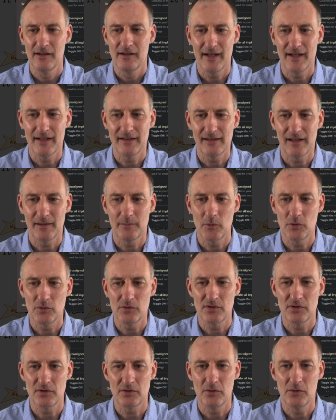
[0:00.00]
and I'm
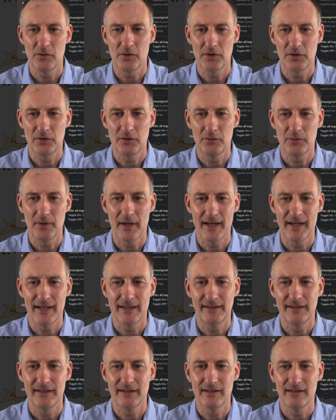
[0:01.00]
also going to
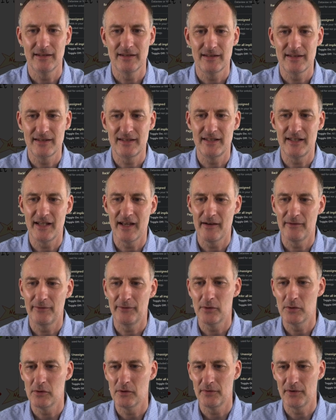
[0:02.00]
add the
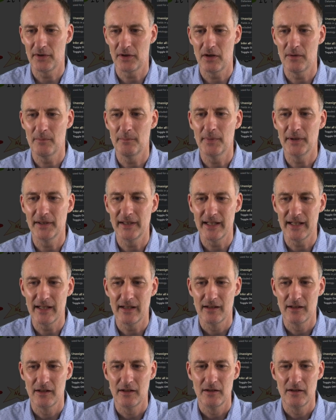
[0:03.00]
CFO of a company